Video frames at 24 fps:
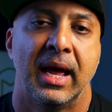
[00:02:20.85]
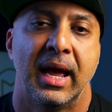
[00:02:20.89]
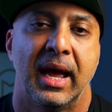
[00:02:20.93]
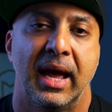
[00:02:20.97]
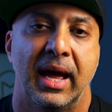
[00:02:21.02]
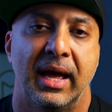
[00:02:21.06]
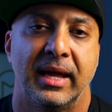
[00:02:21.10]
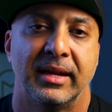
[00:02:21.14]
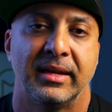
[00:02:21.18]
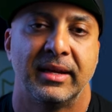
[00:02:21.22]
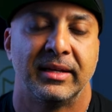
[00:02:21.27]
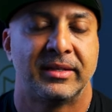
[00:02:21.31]

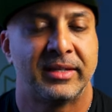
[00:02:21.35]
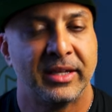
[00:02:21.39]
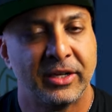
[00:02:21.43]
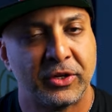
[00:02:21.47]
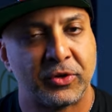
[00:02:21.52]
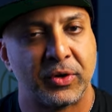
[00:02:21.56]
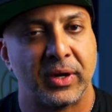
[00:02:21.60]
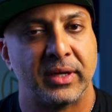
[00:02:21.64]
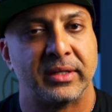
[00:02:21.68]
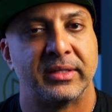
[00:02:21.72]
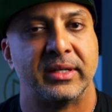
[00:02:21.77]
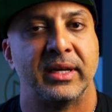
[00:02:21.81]
And it's
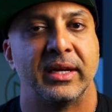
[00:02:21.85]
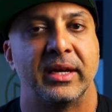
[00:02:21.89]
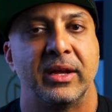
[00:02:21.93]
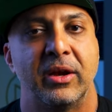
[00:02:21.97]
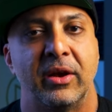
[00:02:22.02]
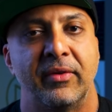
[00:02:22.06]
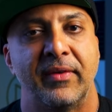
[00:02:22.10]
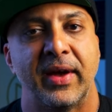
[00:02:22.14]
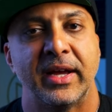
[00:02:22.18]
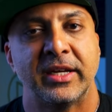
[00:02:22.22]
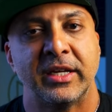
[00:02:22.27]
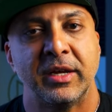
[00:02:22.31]
interesting, you
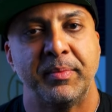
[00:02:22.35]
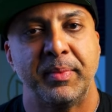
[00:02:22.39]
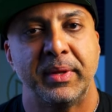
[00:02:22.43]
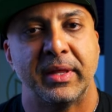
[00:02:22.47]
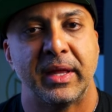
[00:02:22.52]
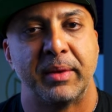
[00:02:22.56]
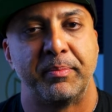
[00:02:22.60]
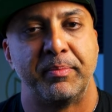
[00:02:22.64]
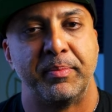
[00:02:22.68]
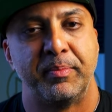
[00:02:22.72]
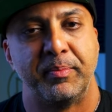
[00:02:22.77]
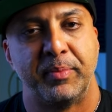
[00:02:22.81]
know, I've actually been,
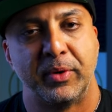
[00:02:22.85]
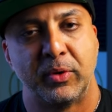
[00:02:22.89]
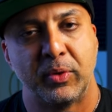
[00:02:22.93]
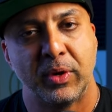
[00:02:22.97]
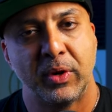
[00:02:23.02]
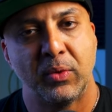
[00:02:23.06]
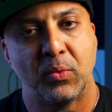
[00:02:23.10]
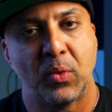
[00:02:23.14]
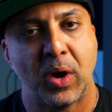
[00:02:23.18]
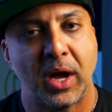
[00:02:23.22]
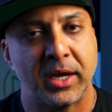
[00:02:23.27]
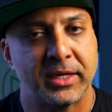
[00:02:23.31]
like,
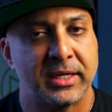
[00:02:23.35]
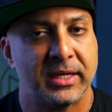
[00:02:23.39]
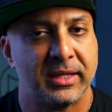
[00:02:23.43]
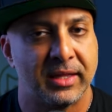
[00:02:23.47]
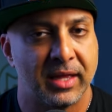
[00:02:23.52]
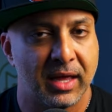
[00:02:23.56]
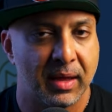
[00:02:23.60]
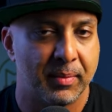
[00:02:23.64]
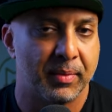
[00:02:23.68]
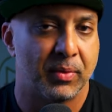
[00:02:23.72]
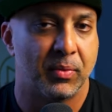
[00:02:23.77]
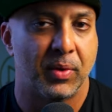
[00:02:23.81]
between watching
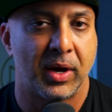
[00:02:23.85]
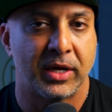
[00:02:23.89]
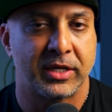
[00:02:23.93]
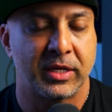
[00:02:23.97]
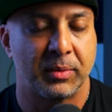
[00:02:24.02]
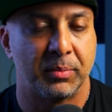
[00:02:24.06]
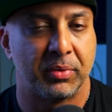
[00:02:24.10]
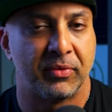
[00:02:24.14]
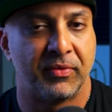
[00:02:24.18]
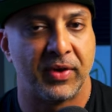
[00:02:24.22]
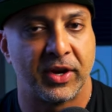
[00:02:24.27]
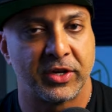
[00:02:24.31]
them and
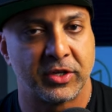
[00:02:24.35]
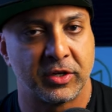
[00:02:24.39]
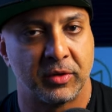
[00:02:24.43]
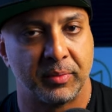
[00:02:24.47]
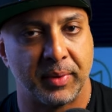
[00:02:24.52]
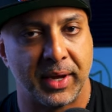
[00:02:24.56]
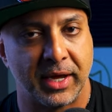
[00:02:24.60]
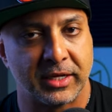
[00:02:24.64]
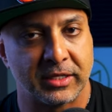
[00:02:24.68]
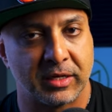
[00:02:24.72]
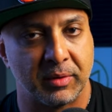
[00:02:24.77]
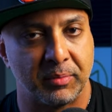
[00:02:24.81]
watching professional
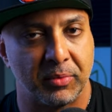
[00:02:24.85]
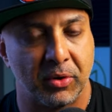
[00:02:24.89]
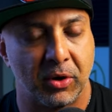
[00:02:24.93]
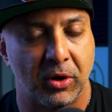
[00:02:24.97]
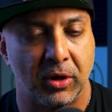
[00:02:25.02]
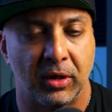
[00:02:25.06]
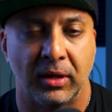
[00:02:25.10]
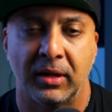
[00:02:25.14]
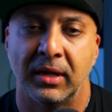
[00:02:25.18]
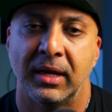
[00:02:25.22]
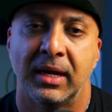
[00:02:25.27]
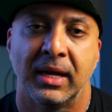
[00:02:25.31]

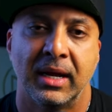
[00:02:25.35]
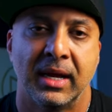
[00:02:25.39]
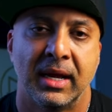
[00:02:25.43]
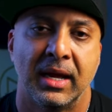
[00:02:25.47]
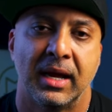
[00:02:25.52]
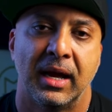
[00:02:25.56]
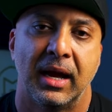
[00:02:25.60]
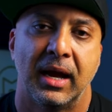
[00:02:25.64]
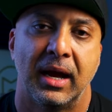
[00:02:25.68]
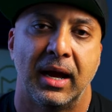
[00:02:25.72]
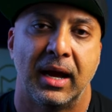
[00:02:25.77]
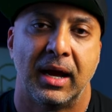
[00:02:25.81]
basketball,
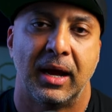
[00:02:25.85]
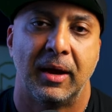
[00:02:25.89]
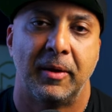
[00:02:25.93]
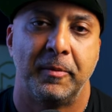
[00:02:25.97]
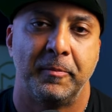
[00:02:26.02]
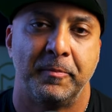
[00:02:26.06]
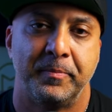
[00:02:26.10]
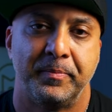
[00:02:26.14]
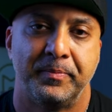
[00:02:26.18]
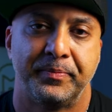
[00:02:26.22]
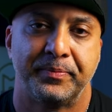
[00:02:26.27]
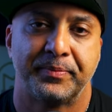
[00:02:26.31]

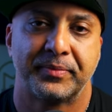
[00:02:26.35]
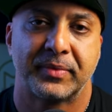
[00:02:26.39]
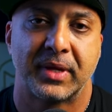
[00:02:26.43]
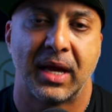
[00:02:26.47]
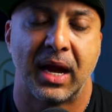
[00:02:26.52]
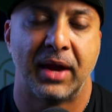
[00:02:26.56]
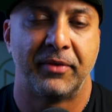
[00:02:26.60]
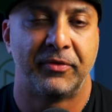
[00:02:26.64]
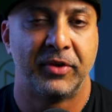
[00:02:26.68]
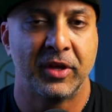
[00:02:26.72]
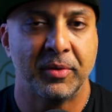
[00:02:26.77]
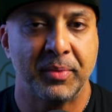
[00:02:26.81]
um,
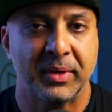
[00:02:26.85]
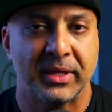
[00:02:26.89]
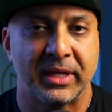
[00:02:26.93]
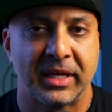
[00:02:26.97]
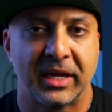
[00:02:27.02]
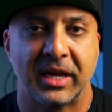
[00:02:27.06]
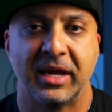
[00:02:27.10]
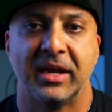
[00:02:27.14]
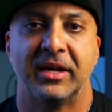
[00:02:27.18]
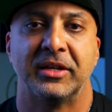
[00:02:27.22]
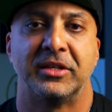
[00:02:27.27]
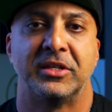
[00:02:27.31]
I've really been
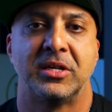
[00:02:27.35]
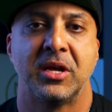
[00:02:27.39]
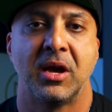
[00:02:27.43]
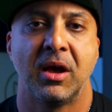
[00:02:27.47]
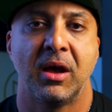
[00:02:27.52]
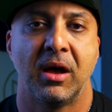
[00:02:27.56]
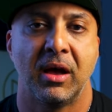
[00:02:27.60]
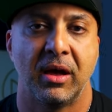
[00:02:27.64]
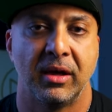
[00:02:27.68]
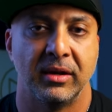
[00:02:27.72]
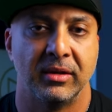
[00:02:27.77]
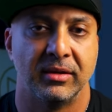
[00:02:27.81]
thinking a
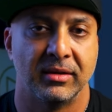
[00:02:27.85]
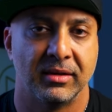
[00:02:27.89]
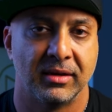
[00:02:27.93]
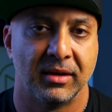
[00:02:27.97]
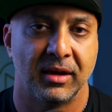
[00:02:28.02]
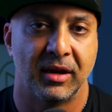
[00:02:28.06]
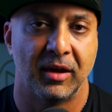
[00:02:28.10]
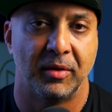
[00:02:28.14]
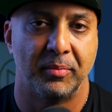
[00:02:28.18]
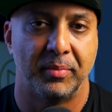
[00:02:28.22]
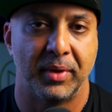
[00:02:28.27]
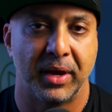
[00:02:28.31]
ton
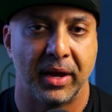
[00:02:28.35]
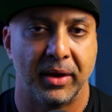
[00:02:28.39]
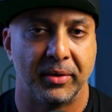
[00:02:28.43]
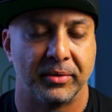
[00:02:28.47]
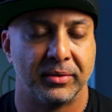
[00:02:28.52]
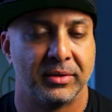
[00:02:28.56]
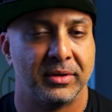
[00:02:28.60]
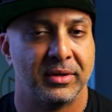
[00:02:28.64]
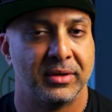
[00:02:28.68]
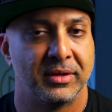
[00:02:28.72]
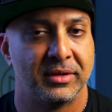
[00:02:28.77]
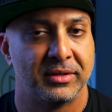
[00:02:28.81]
about
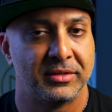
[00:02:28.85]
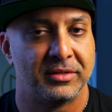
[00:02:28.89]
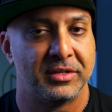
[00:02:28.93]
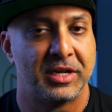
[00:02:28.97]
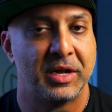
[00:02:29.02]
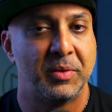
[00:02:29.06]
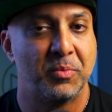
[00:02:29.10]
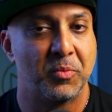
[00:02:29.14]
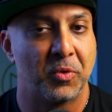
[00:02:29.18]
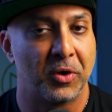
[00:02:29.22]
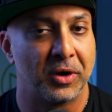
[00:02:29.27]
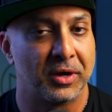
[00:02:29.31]

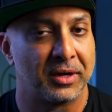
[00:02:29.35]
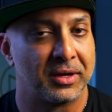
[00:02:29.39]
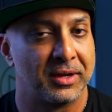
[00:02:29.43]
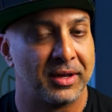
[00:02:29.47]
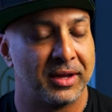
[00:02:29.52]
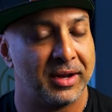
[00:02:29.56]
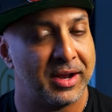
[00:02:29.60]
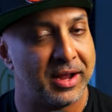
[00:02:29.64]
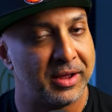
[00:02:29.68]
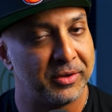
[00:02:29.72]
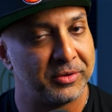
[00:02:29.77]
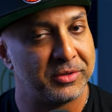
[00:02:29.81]
teamwork
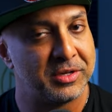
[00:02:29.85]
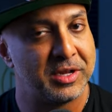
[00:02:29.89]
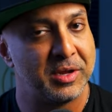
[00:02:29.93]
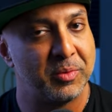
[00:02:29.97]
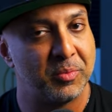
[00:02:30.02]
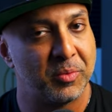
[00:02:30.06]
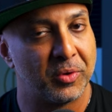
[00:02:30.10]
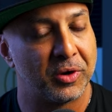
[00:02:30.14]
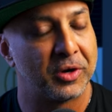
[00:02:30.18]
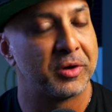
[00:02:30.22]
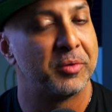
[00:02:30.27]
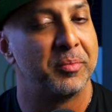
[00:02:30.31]
and how
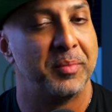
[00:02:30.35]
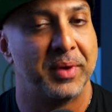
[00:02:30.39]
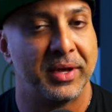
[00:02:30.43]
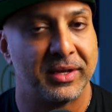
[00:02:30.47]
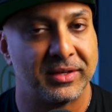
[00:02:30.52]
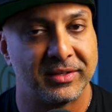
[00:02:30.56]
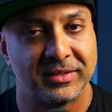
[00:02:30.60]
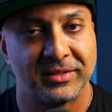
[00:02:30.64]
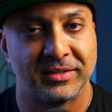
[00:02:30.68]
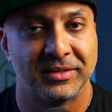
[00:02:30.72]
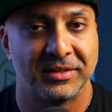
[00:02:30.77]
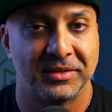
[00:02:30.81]
teamwork
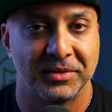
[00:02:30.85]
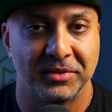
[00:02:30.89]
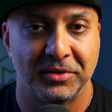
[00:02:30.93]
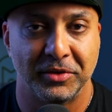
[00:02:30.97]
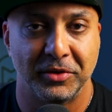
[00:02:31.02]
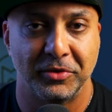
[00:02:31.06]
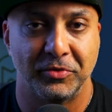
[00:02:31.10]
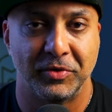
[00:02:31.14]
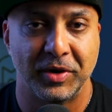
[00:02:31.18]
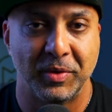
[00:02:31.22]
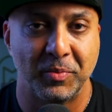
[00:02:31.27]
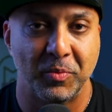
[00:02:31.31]
makes
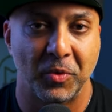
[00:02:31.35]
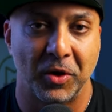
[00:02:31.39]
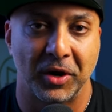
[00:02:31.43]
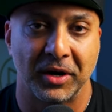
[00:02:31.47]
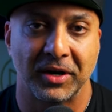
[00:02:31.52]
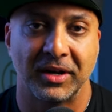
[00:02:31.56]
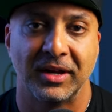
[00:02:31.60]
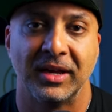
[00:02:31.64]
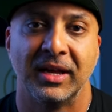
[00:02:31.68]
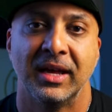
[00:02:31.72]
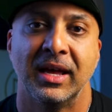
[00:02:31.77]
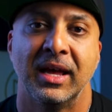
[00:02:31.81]
the dream
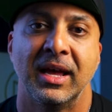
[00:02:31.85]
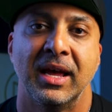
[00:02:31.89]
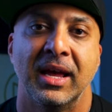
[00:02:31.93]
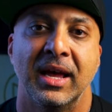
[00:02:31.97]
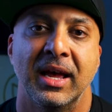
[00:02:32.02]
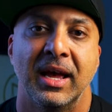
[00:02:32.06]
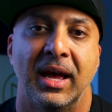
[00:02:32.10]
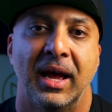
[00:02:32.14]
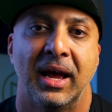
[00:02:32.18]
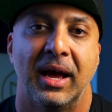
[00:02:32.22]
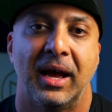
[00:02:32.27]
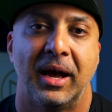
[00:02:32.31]
work.
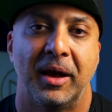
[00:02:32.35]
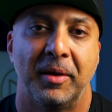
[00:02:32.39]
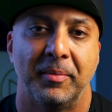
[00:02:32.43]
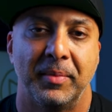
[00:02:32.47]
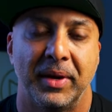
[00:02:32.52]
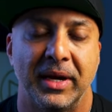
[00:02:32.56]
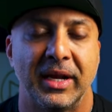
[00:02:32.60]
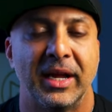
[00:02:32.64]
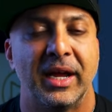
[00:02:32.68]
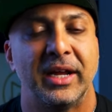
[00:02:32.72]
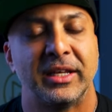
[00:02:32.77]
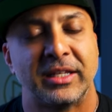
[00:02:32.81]
Um,
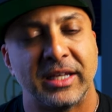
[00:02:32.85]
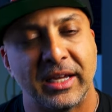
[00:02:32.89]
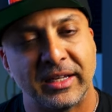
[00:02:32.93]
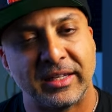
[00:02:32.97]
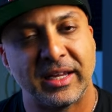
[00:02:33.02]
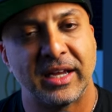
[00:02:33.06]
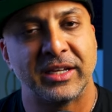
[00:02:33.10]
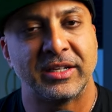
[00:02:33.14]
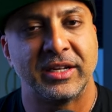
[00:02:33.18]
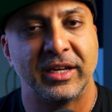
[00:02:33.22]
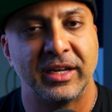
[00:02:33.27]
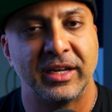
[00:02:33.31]
and it's it's
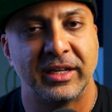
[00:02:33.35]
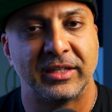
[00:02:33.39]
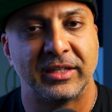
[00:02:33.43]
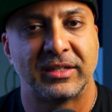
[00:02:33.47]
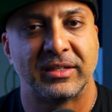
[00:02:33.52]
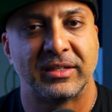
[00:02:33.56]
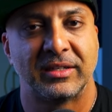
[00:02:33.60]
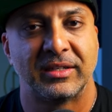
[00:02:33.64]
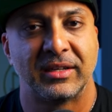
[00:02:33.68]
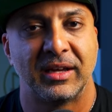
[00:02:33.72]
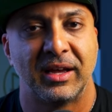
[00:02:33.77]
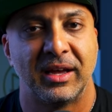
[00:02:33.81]
actually
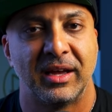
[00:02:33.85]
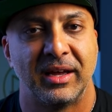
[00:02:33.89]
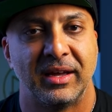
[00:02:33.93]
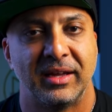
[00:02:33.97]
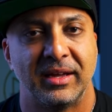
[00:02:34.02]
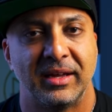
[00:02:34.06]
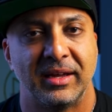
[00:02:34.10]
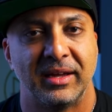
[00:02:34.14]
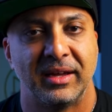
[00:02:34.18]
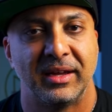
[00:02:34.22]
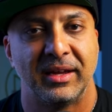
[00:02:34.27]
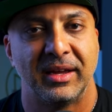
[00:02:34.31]
it's uh,
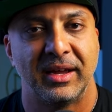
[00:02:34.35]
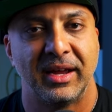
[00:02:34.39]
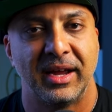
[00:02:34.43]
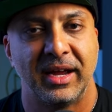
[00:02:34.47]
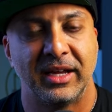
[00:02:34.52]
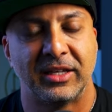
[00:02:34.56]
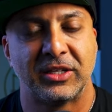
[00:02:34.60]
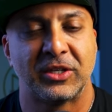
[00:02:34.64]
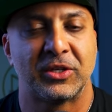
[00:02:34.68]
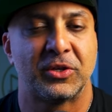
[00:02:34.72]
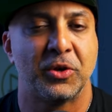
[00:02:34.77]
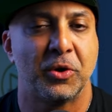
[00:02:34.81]

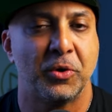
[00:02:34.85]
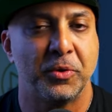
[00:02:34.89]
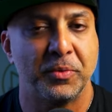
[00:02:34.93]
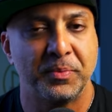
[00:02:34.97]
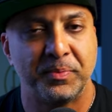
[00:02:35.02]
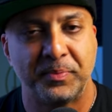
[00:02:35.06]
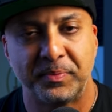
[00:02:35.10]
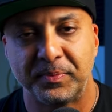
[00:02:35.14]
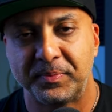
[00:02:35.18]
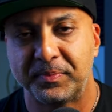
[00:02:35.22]
it's so,